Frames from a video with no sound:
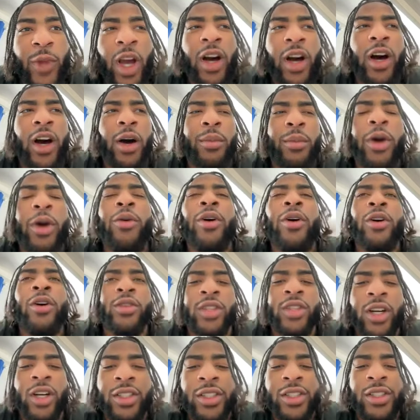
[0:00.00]
Uh, I met with
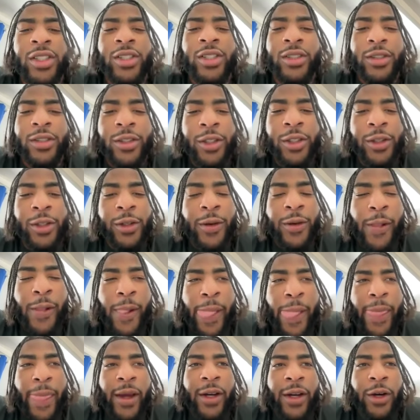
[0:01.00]
Coach Hodges. So
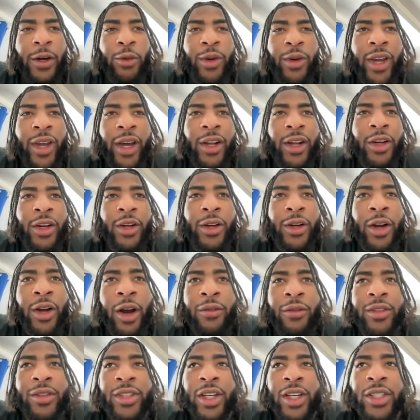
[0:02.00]
uh, we had a good
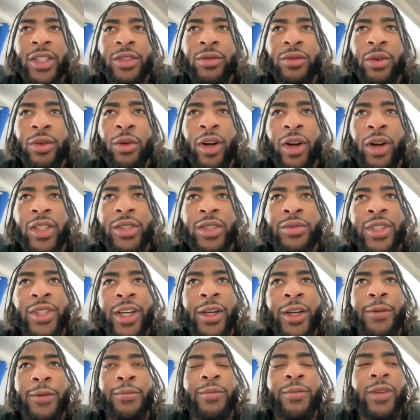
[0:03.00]
conversation. We watched some
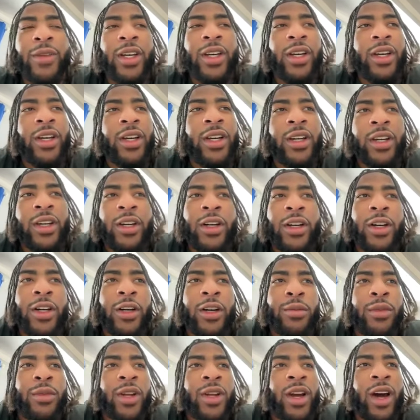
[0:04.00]
tape,
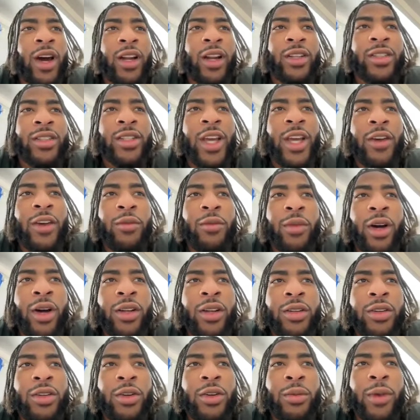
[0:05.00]
um, and kind of just gave him my
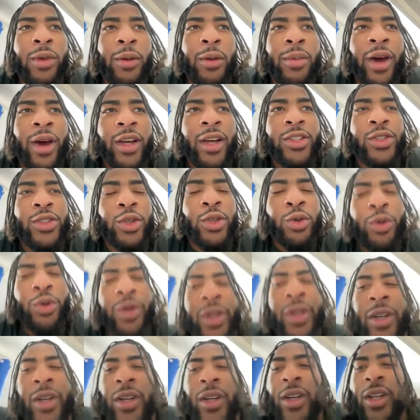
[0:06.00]
you know my
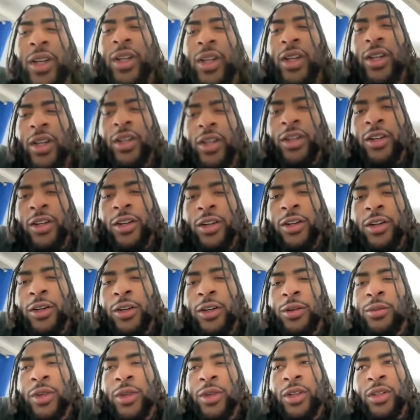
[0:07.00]
backstory,
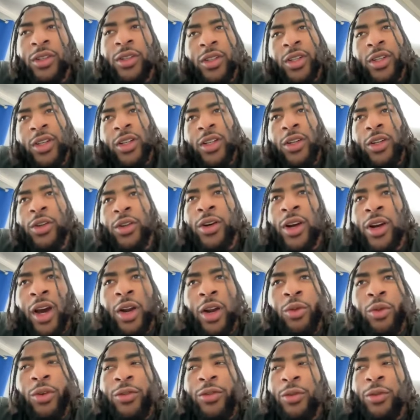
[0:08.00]
um, and it, you know kind
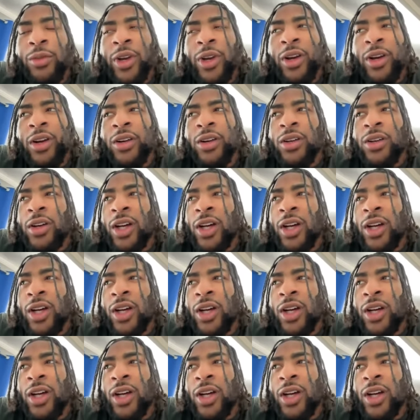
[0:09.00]
of went from there.